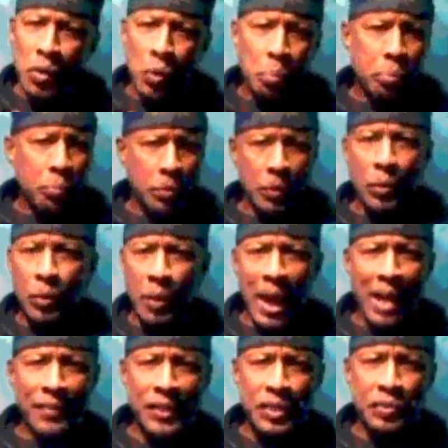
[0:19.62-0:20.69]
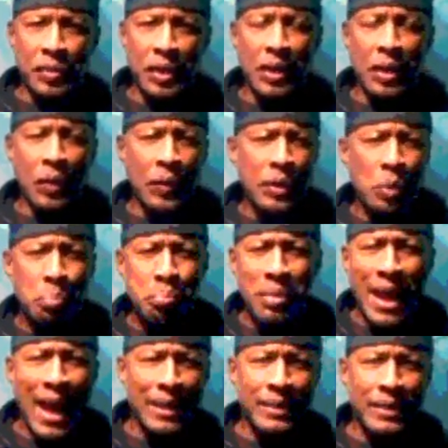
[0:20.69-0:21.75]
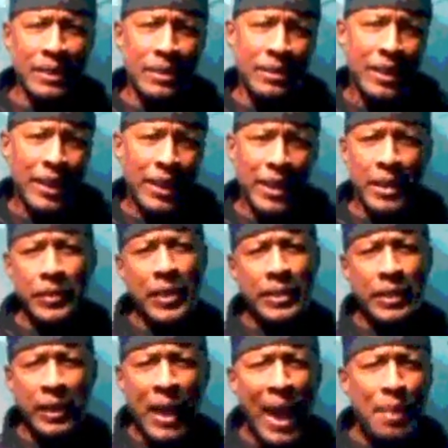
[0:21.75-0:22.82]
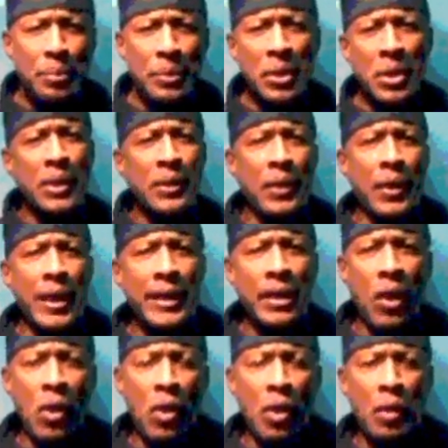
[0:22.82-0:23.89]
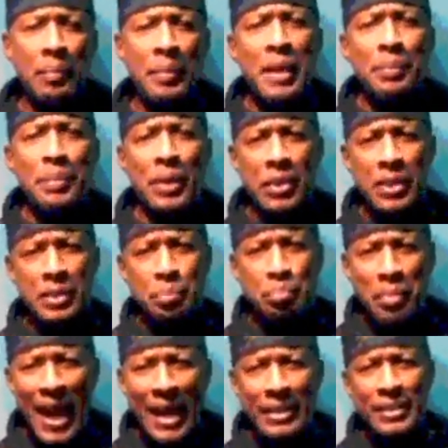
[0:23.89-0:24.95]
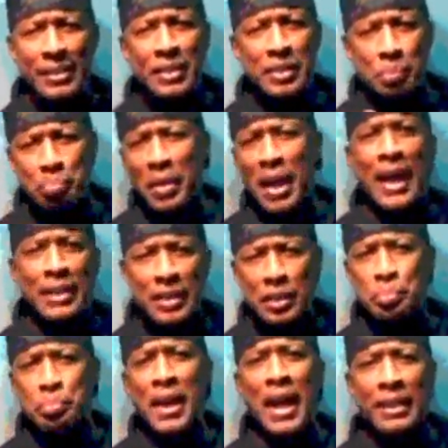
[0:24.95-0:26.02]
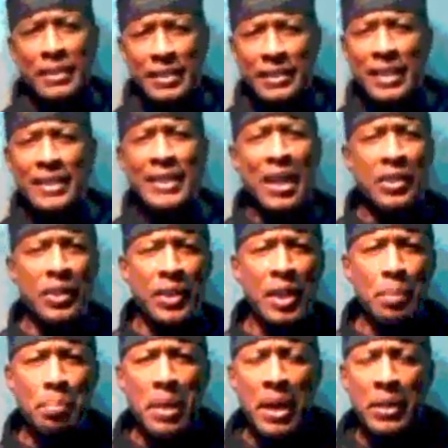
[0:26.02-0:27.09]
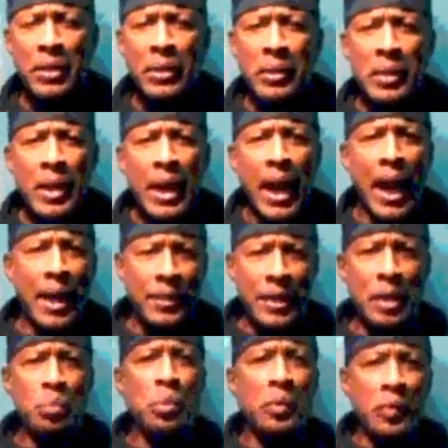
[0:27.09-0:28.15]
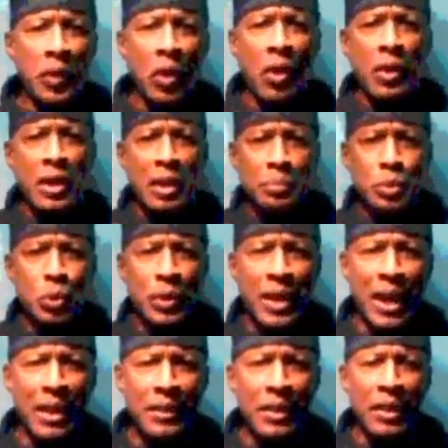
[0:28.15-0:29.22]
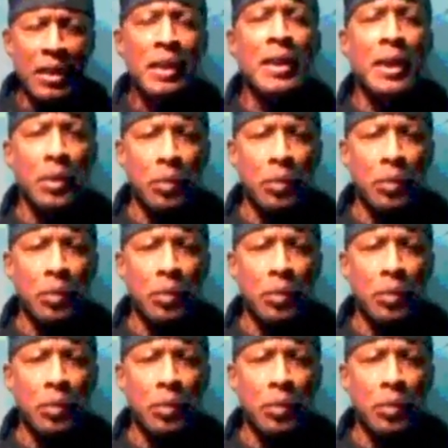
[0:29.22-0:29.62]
you'll have this video and you'll practice either at the library or at home because practice, practice, practice. That's how you get better. And then when we all come together